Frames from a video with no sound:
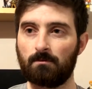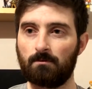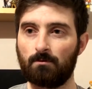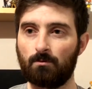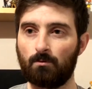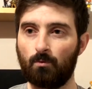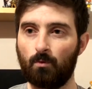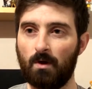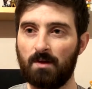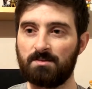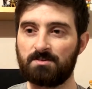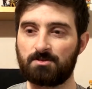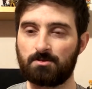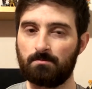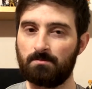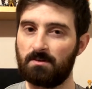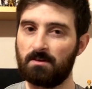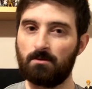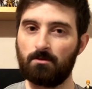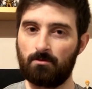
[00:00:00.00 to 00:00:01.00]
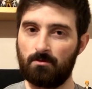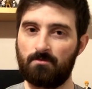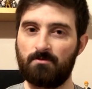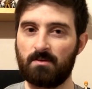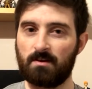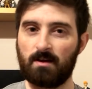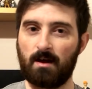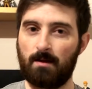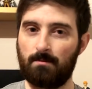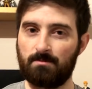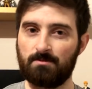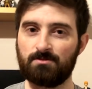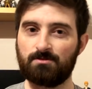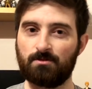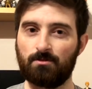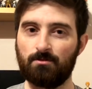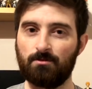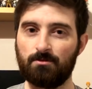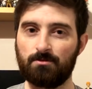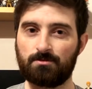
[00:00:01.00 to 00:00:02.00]
when something horrific happens
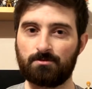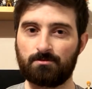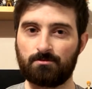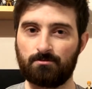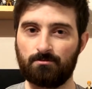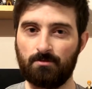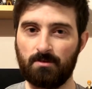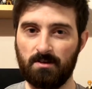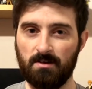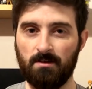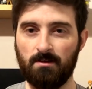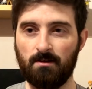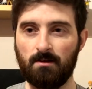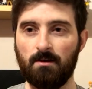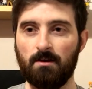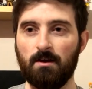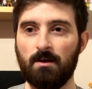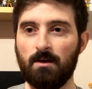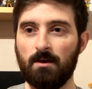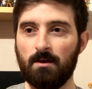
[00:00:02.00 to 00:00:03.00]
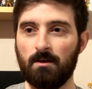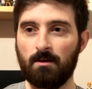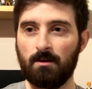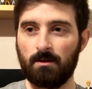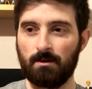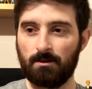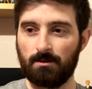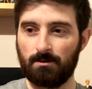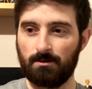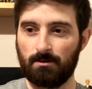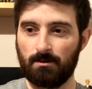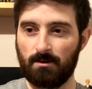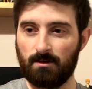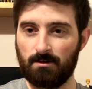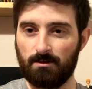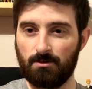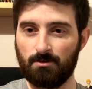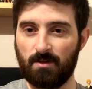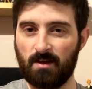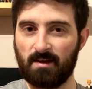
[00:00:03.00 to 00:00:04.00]
on the screen,
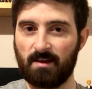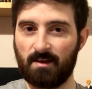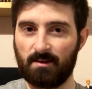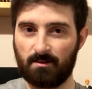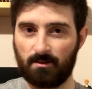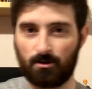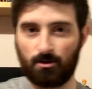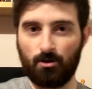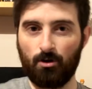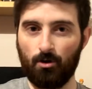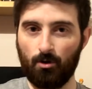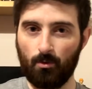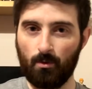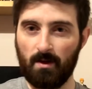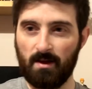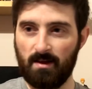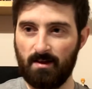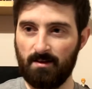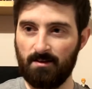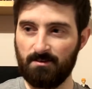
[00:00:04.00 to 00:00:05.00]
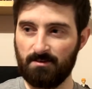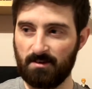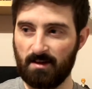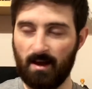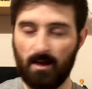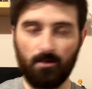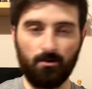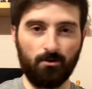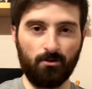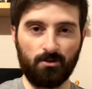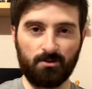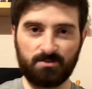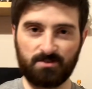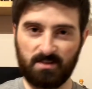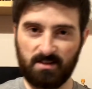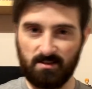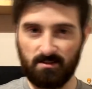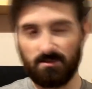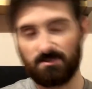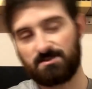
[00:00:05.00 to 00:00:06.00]
you then get the cutaway and you get another
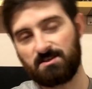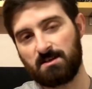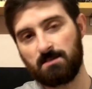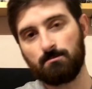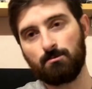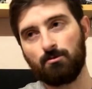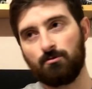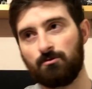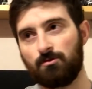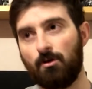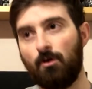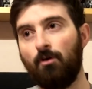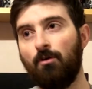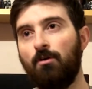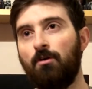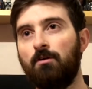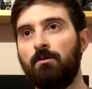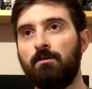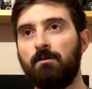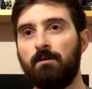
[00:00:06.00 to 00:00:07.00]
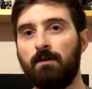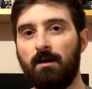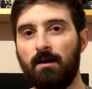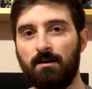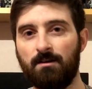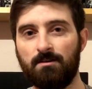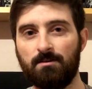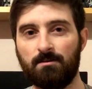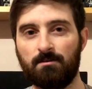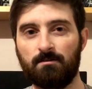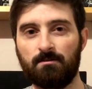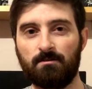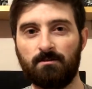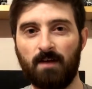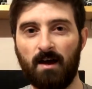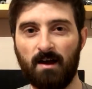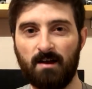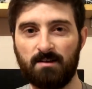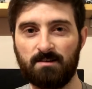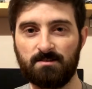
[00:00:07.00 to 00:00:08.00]
scene. The scene moves on, and
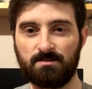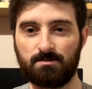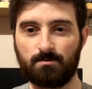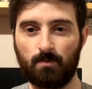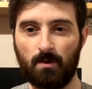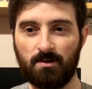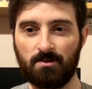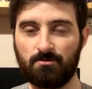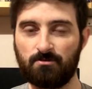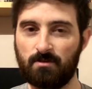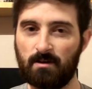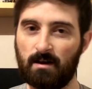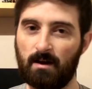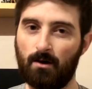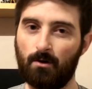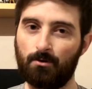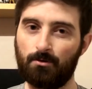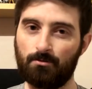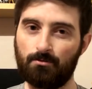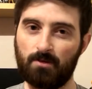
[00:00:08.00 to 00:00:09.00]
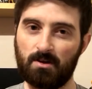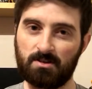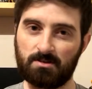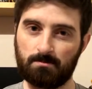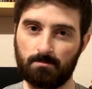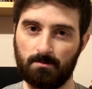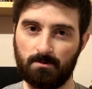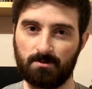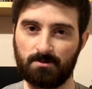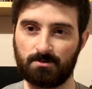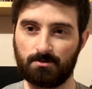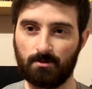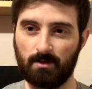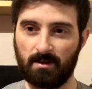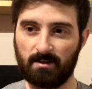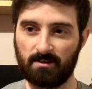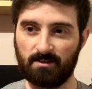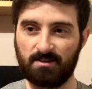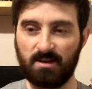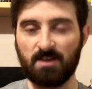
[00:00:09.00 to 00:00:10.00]
that is when you're allowed a respite. So
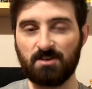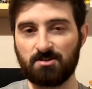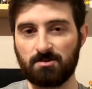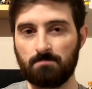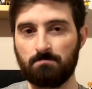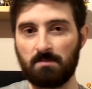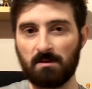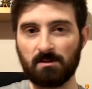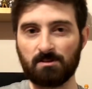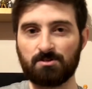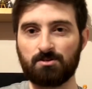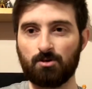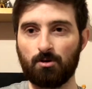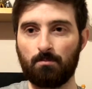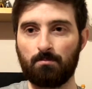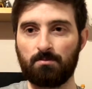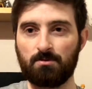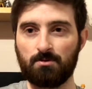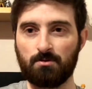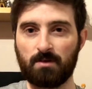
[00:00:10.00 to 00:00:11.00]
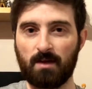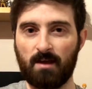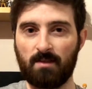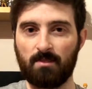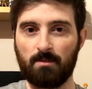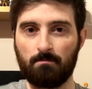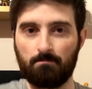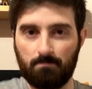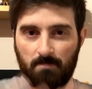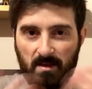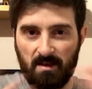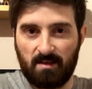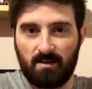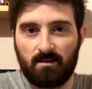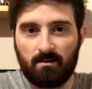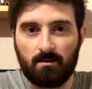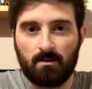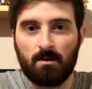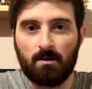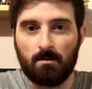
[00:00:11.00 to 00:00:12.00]
like the tension builds up, you get the
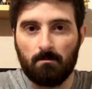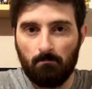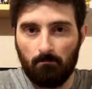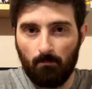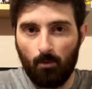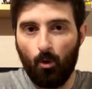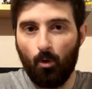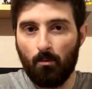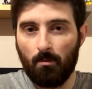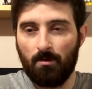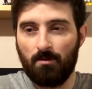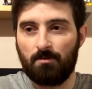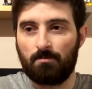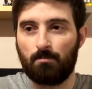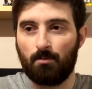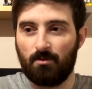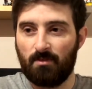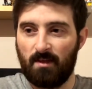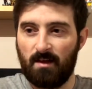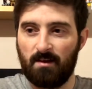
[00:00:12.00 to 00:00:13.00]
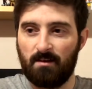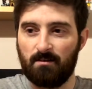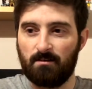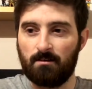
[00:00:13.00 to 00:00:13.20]
big moment, but then